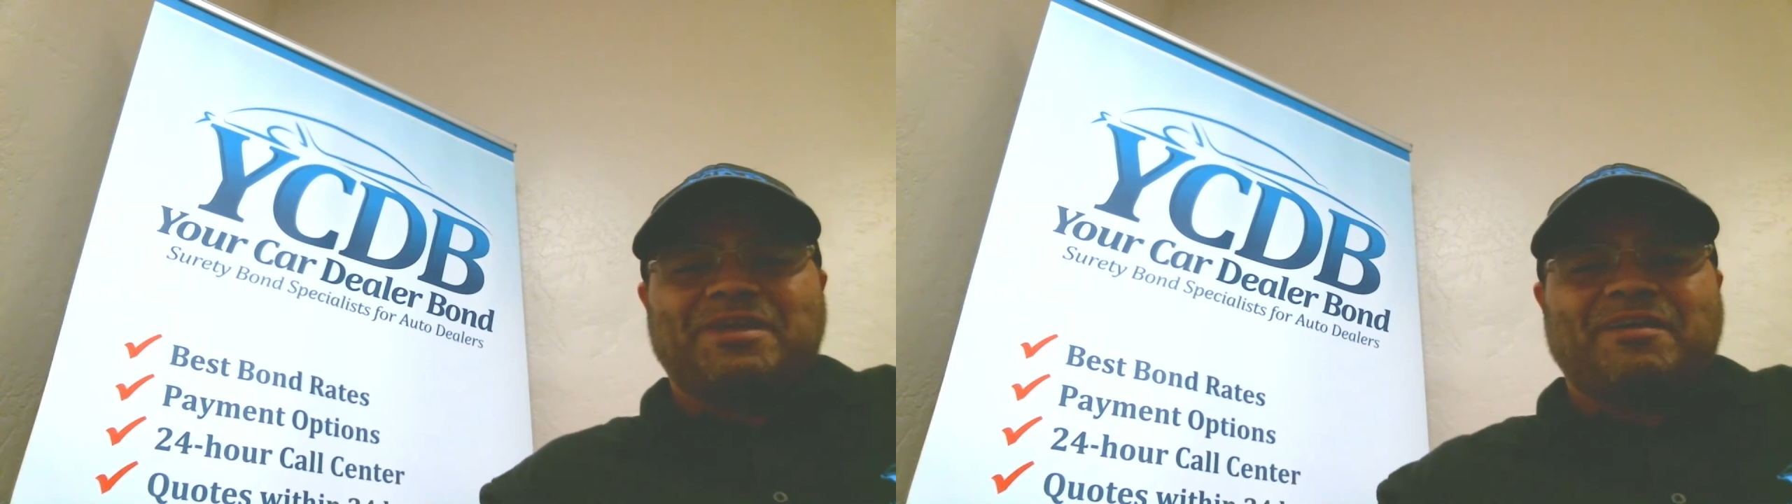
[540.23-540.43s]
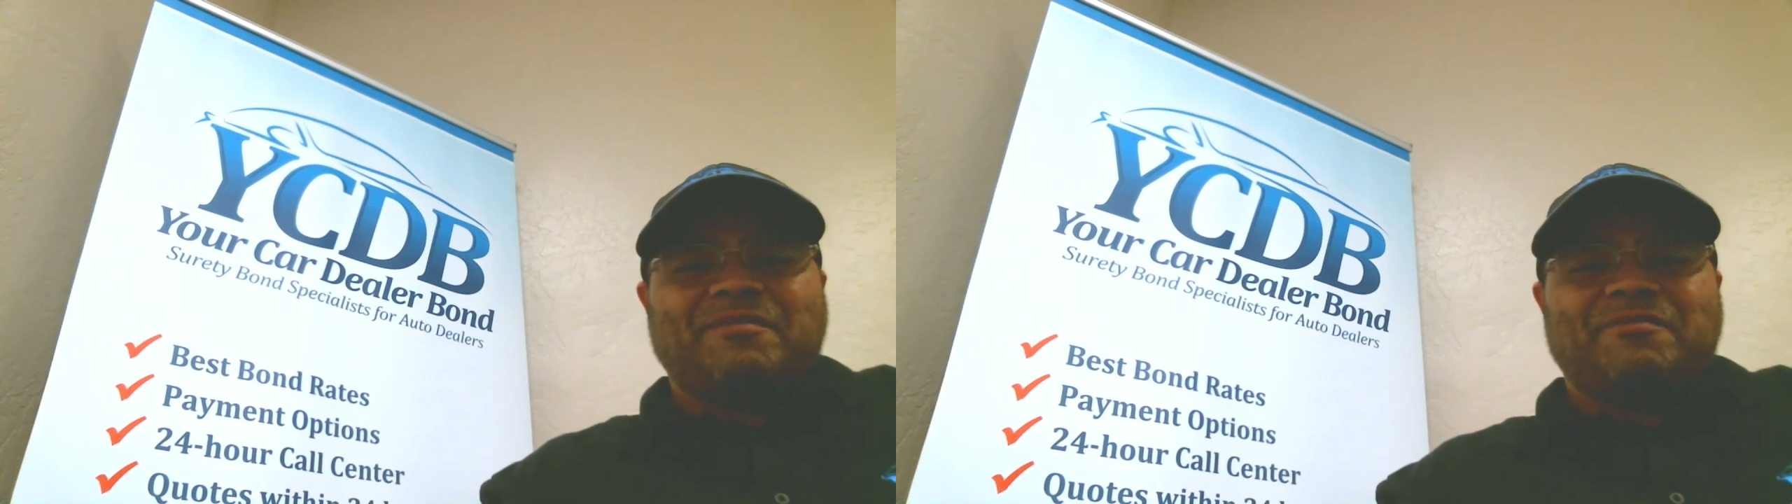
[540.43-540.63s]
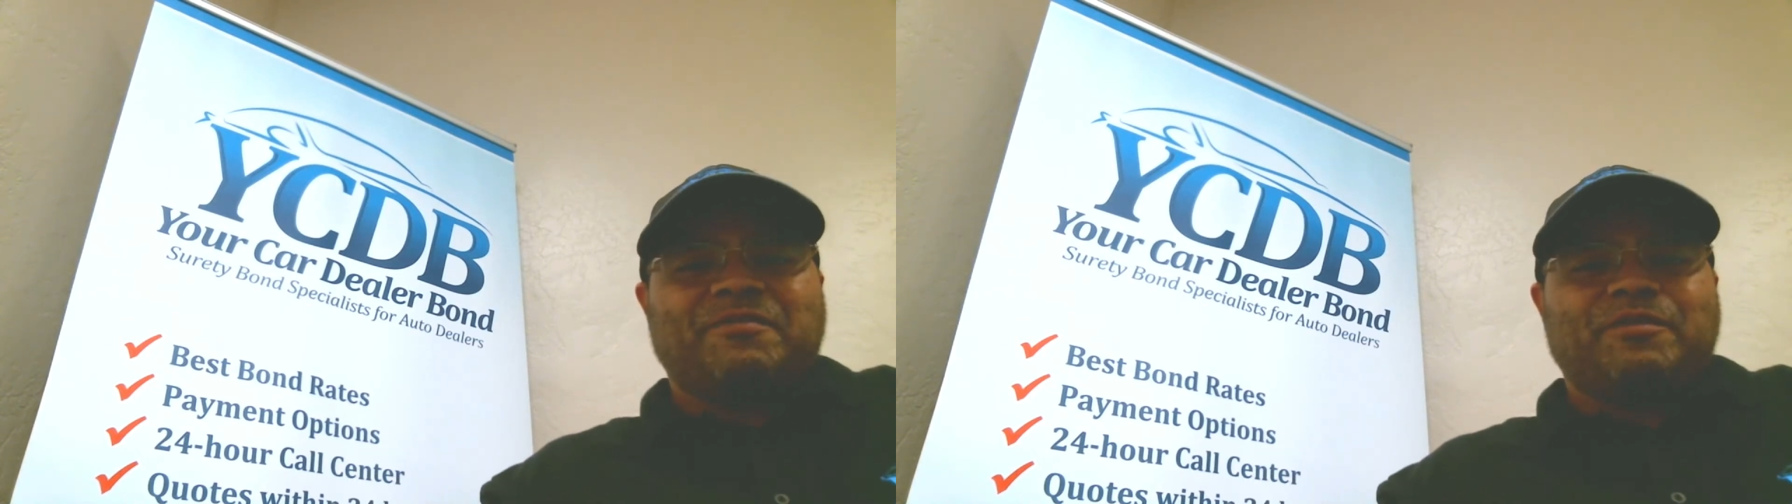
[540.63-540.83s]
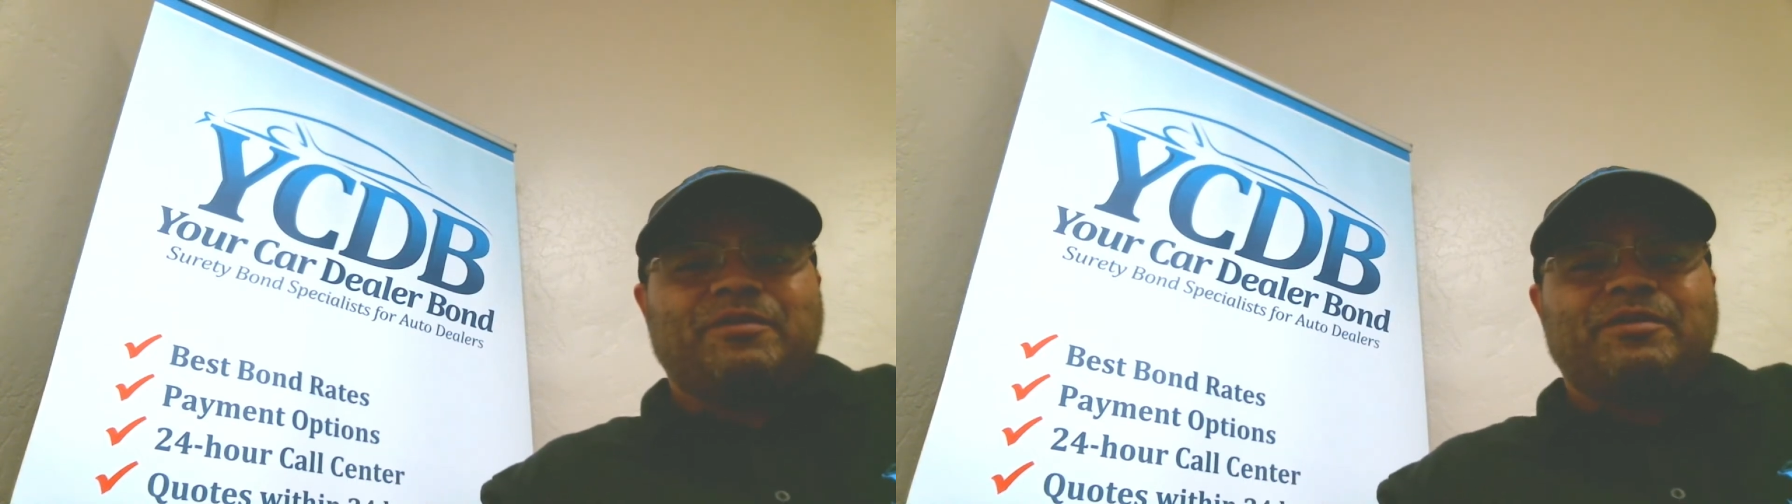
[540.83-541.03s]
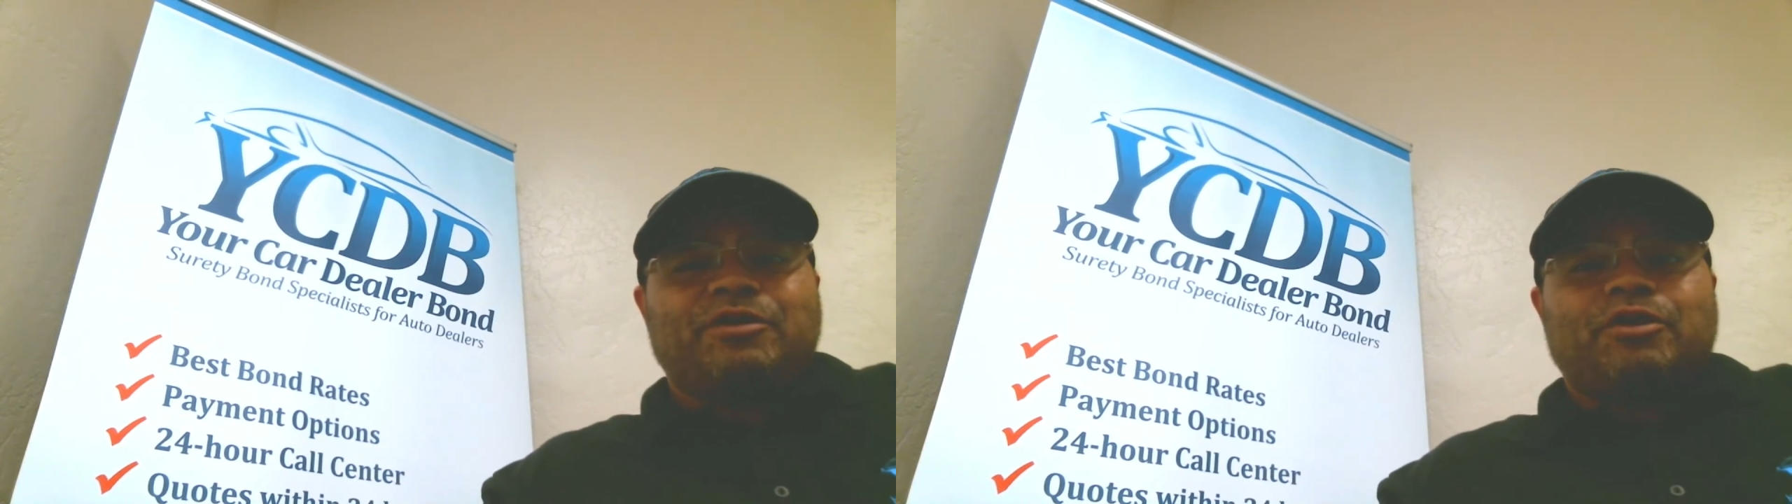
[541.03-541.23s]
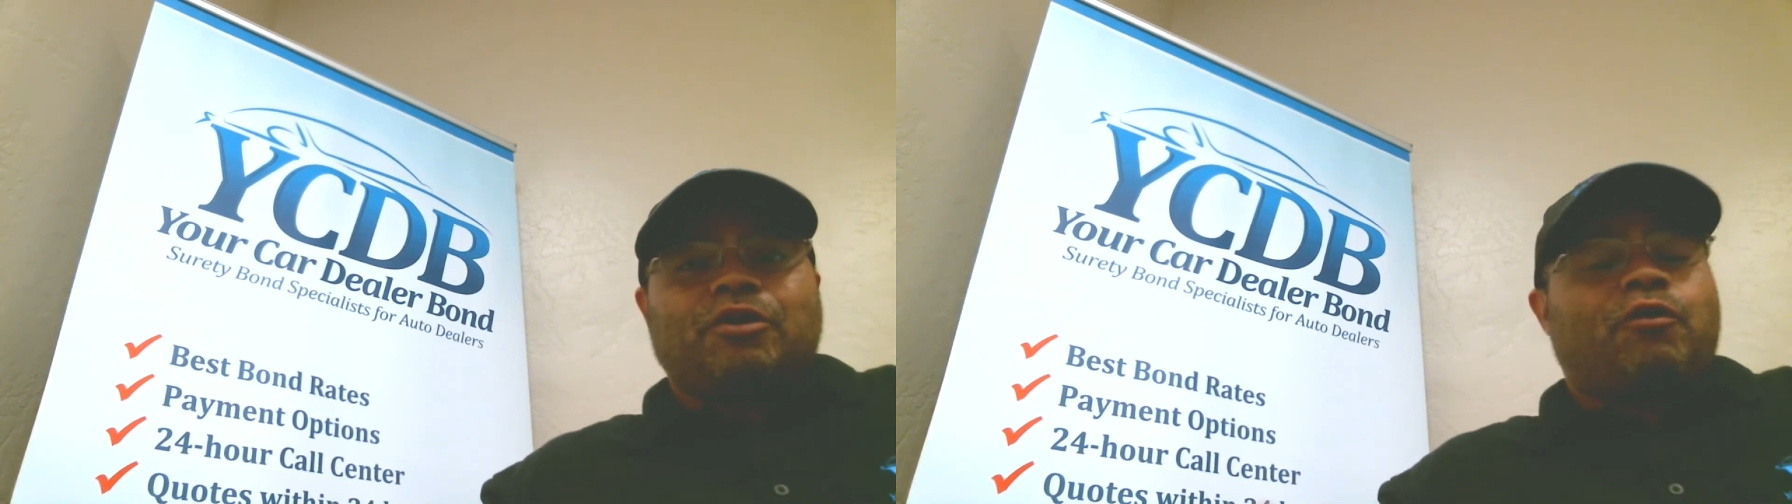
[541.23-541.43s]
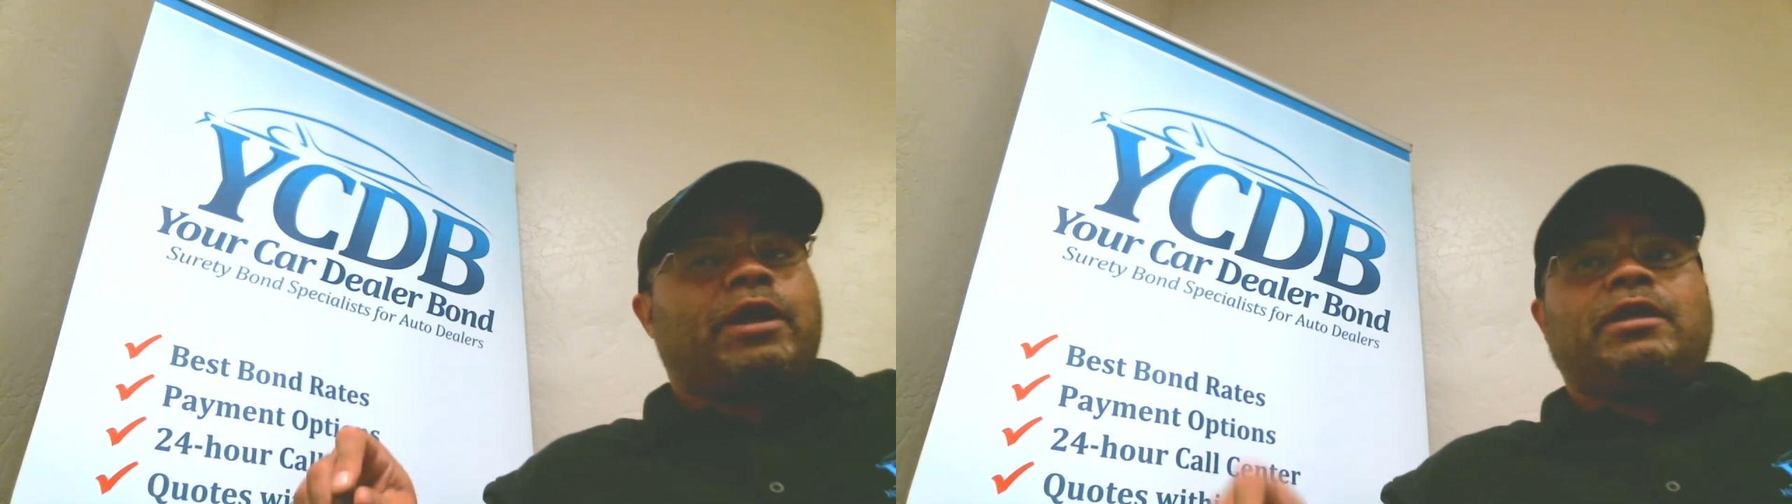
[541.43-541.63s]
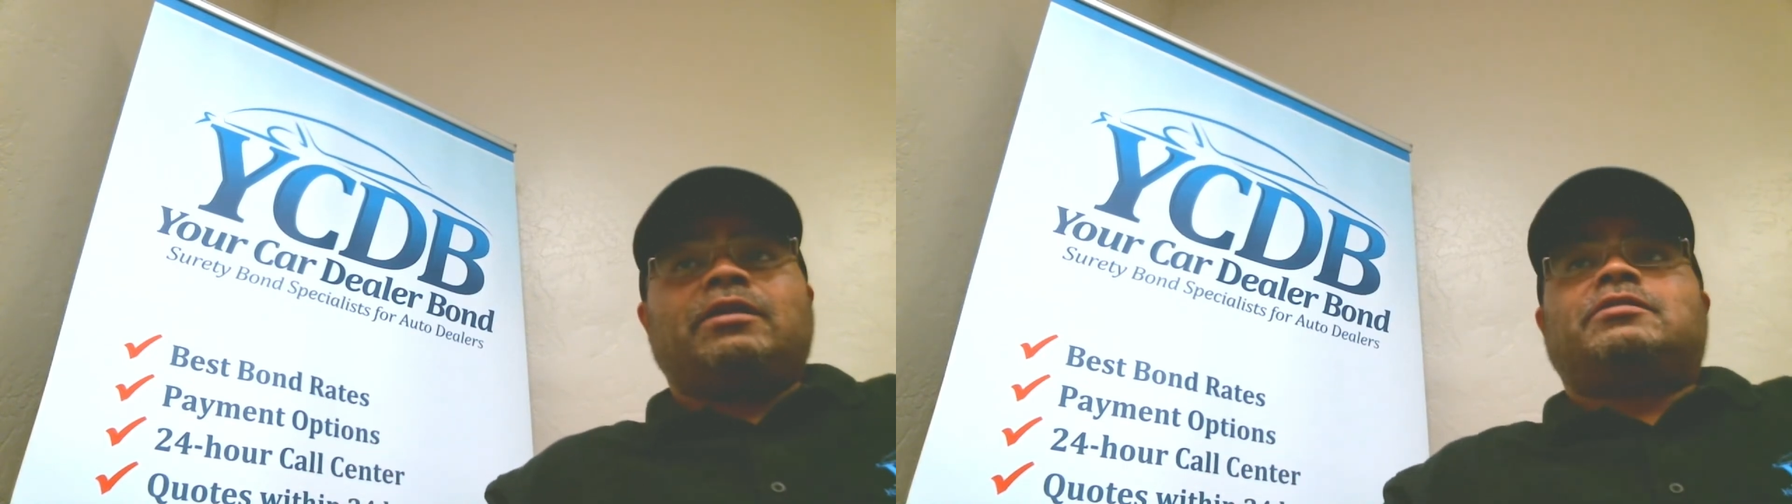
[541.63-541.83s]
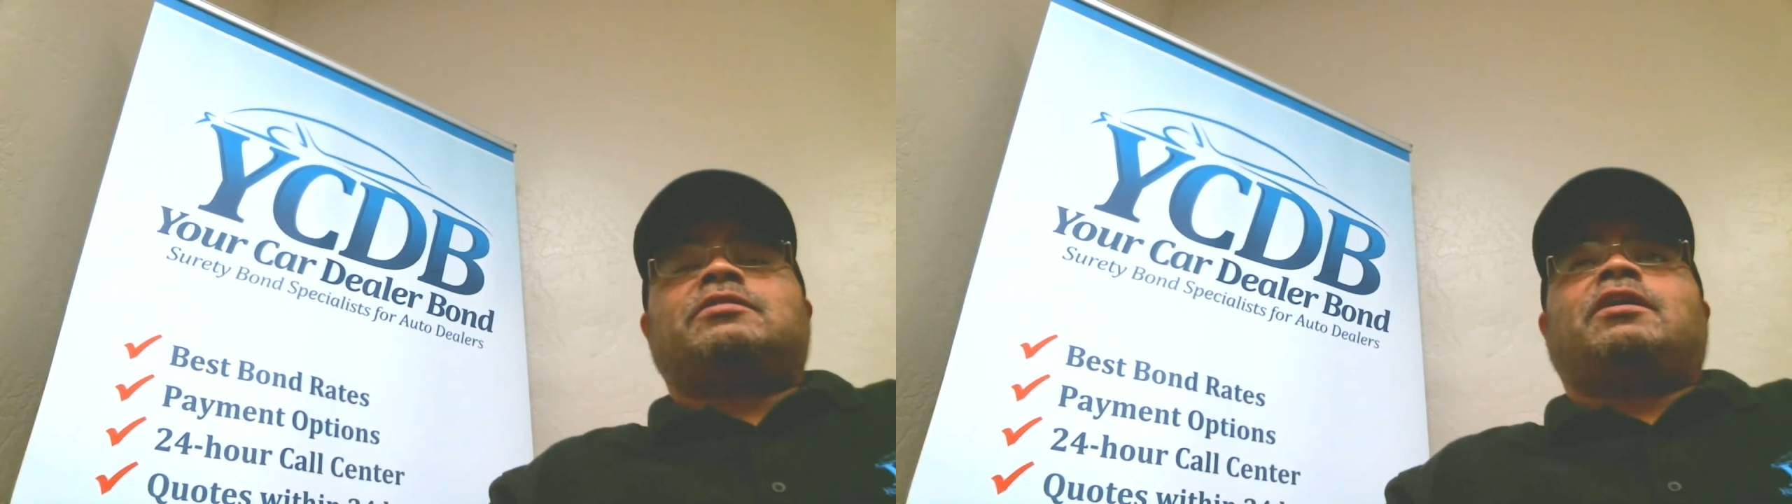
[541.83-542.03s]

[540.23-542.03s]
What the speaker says: have great